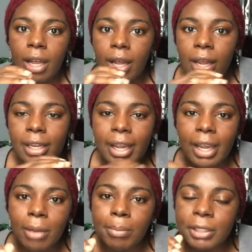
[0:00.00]
it
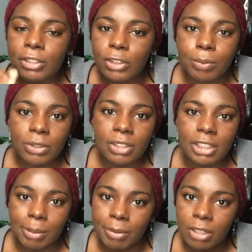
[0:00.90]
can't be super
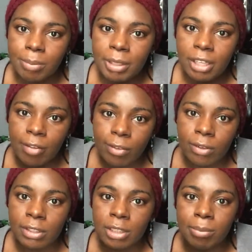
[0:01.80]
steep. It's gonna be
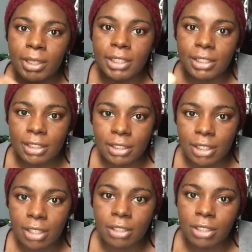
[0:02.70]
level in some places,
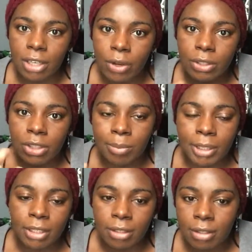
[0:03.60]
and it's gonna
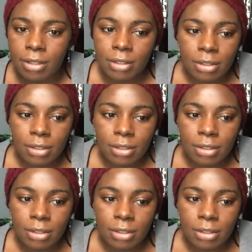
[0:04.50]
be